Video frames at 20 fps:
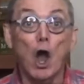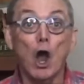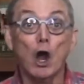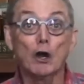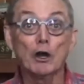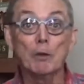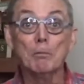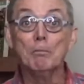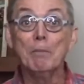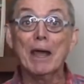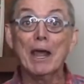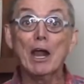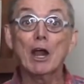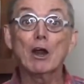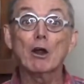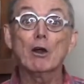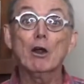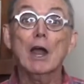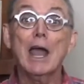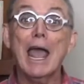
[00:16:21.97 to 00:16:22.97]
are to
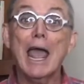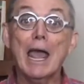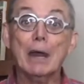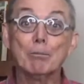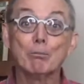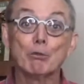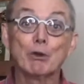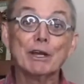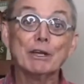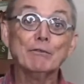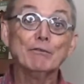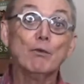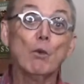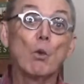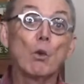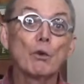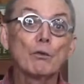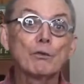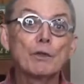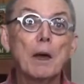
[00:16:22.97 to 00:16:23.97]
bear and bring
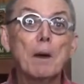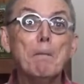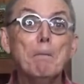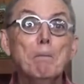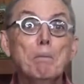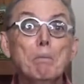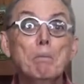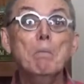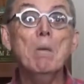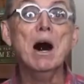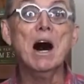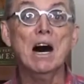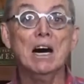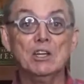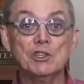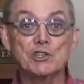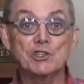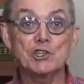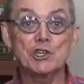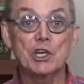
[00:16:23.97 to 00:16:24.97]
forth
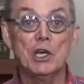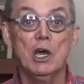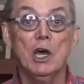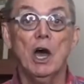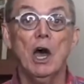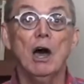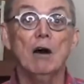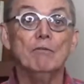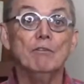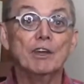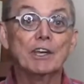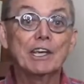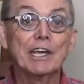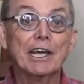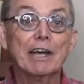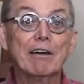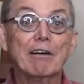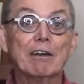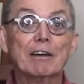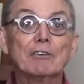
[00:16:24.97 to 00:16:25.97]
much of the
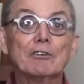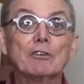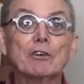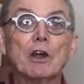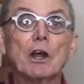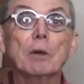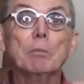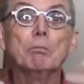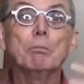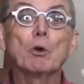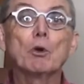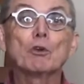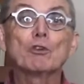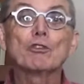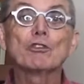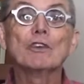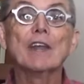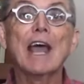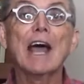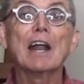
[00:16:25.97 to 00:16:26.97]
character and
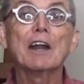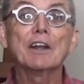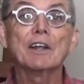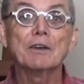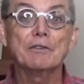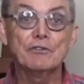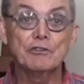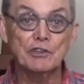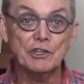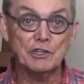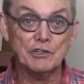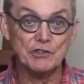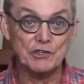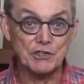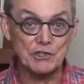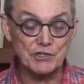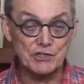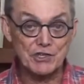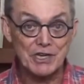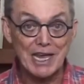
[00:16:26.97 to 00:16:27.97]
personality of
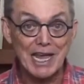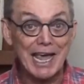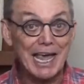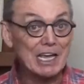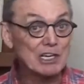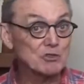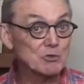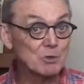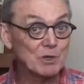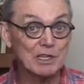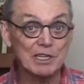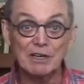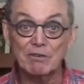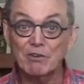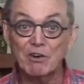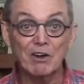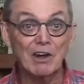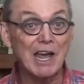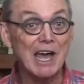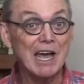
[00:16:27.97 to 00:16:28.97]
Jesus as we
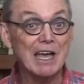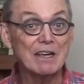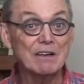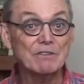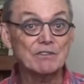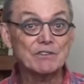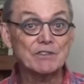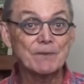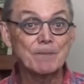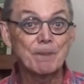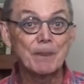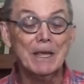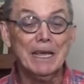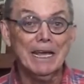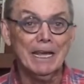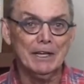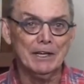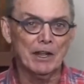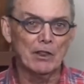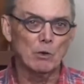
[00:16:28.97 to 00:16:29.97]
live our lives.
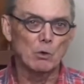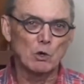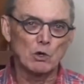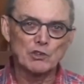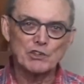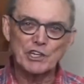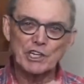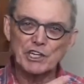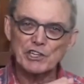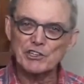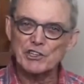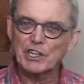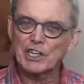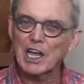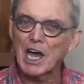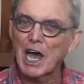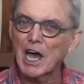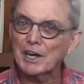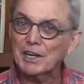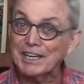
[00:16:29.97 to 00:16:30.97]
In other words, it is the
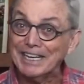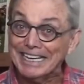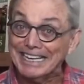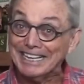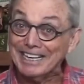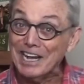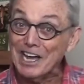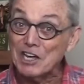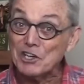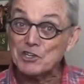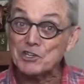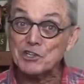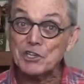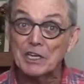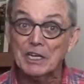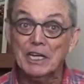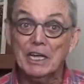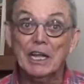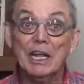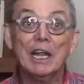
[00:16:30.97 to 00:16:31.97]
God in
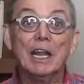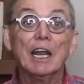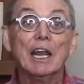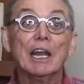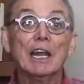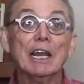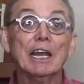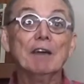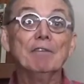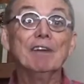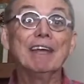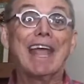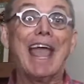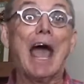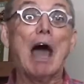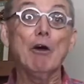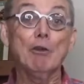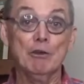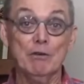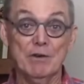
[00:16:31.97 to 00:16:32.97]
us living
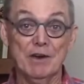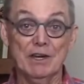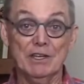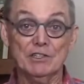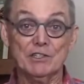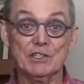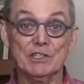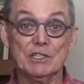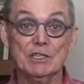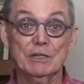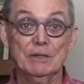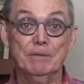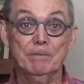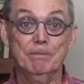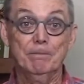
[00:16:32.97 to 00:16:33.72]
out of us.